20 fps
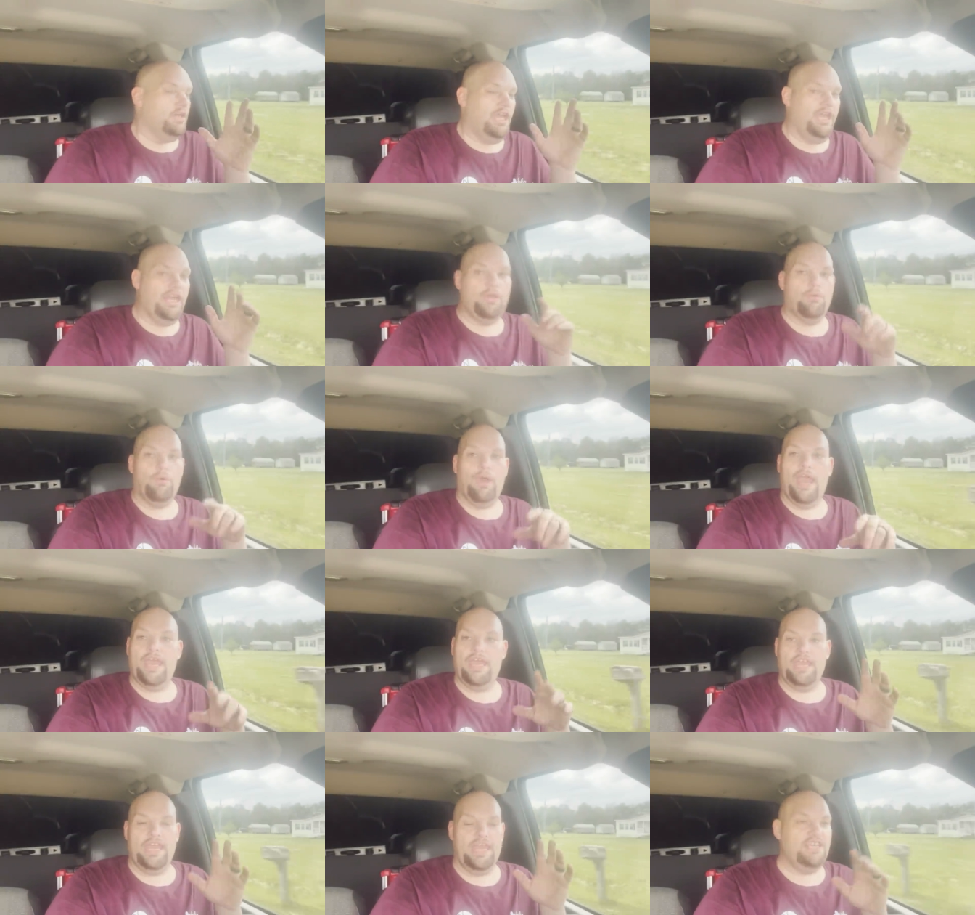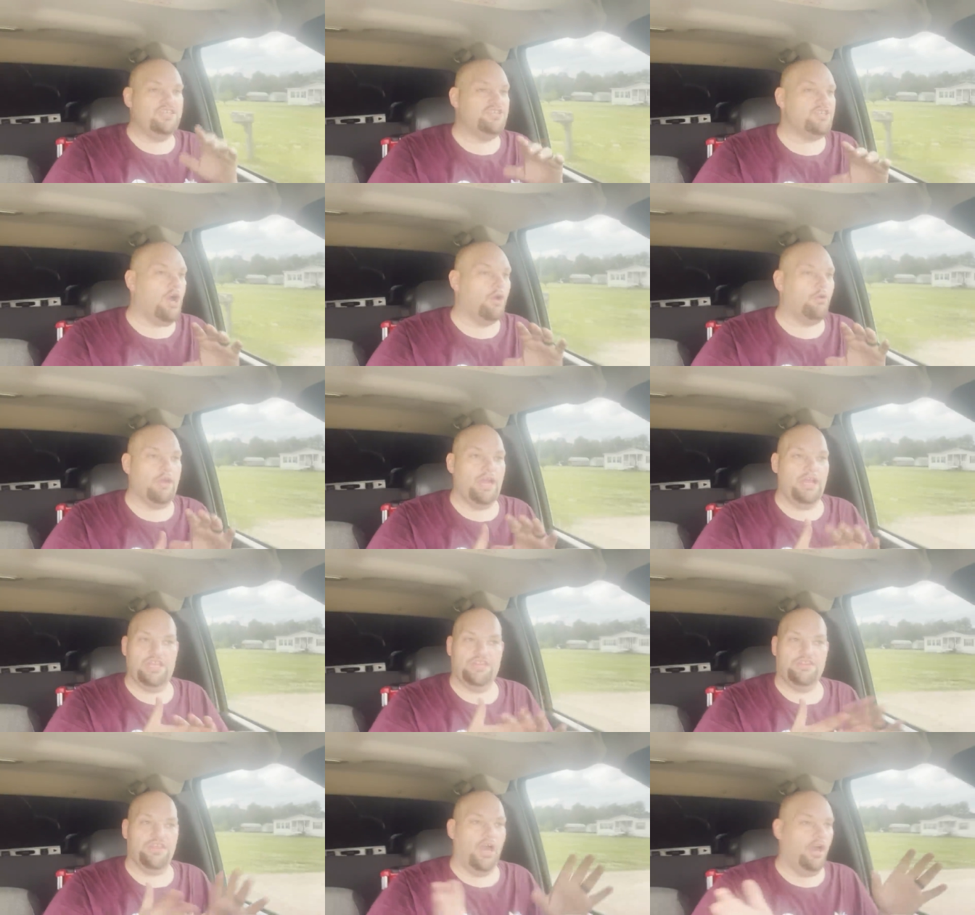Anyway, he's
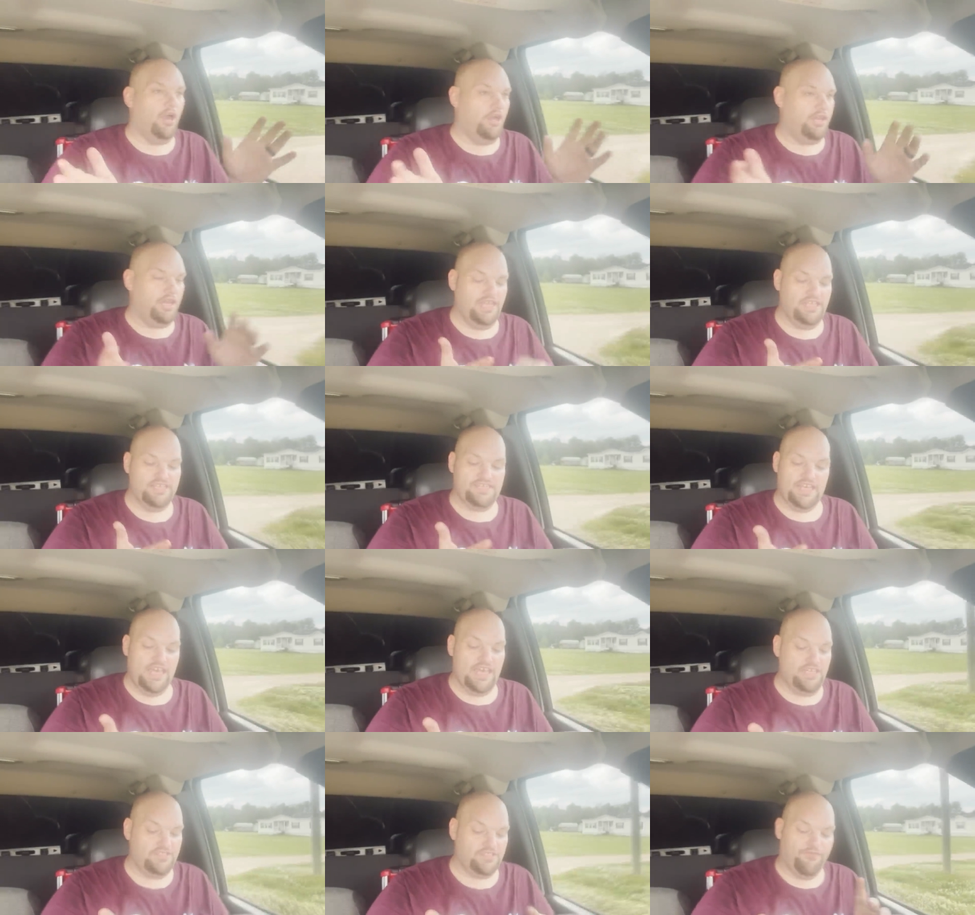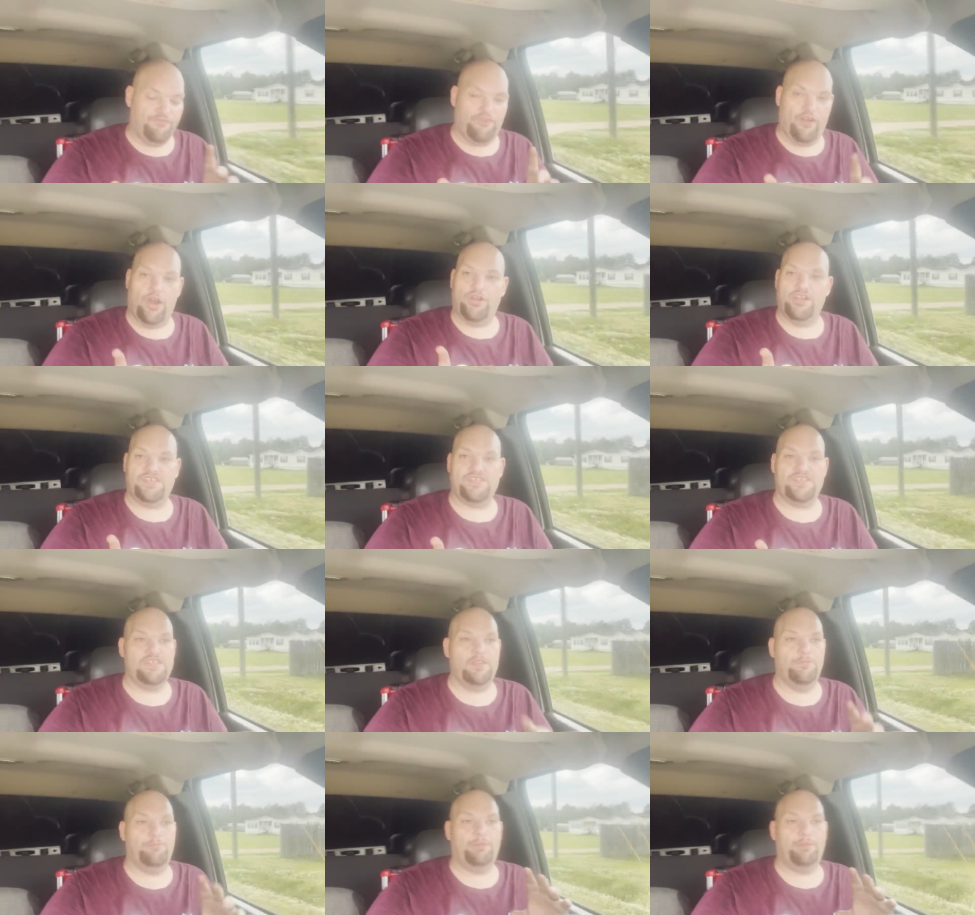already done. He's he the furnace is in